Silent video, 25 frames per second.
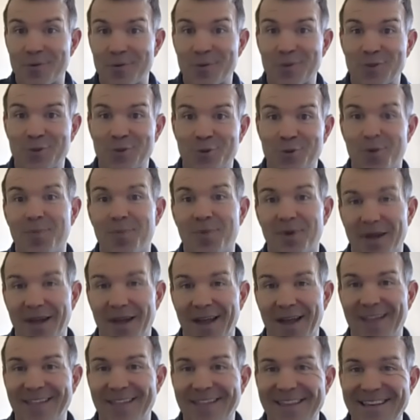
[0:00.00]
sure, but
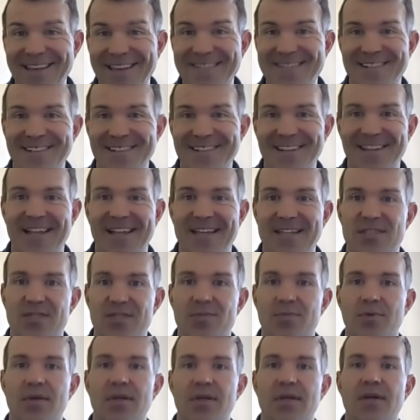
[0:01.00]
at least in the last
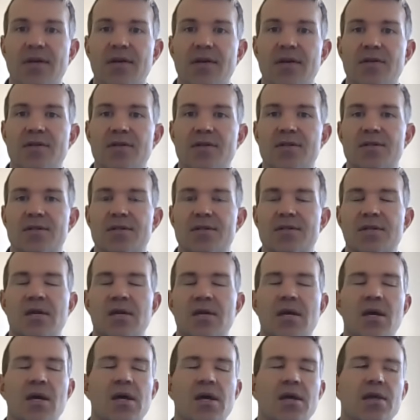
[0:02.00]
3 years since
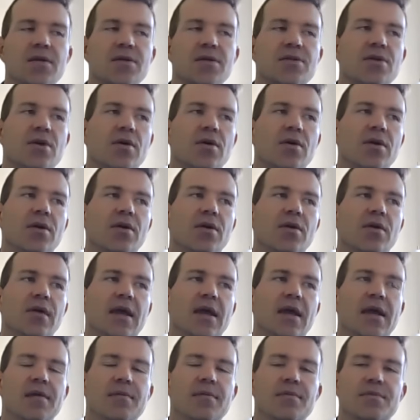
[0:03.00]
the Tokyo
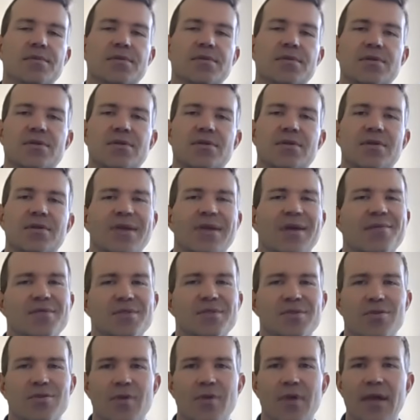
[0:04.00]
Games. And so that
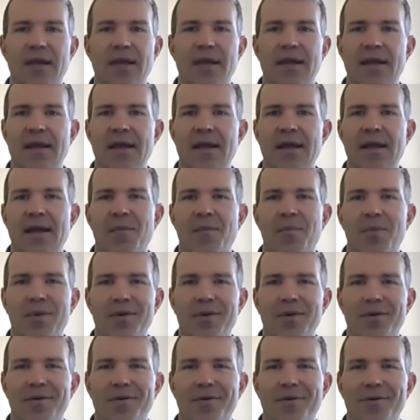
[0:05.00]
was great.
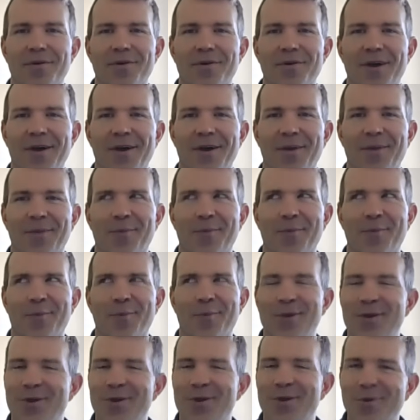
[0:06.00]
But
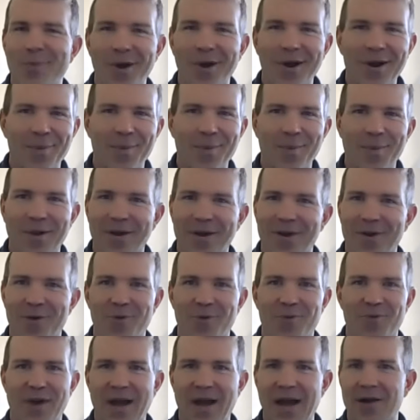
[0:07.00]
what you brought up about
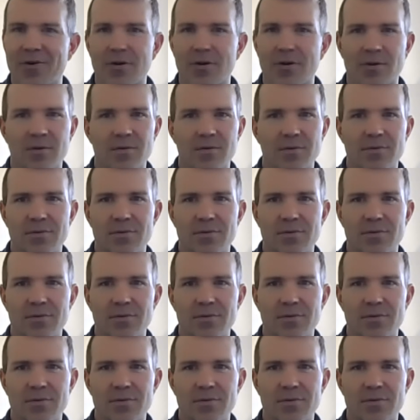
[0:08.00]
going viral,